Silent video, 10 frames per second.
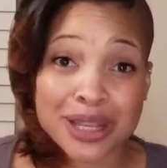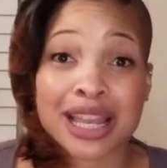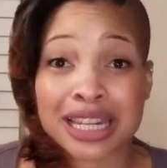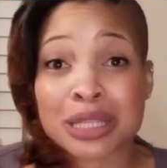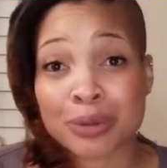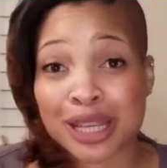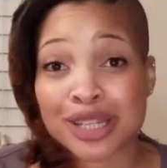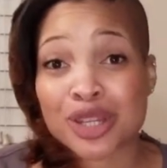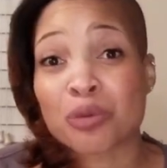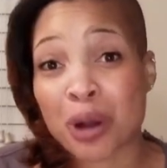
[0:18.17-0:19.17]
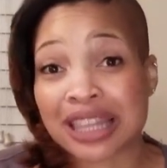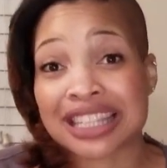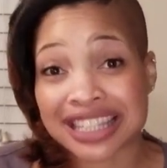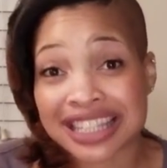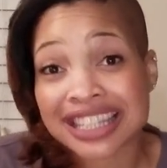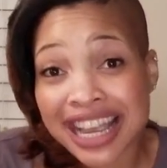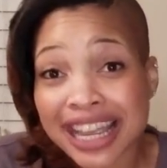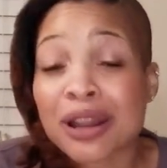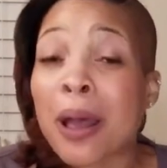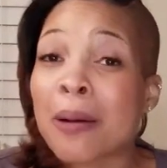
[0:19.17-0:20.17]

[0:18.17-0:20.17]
so I can explain to you why this is the second,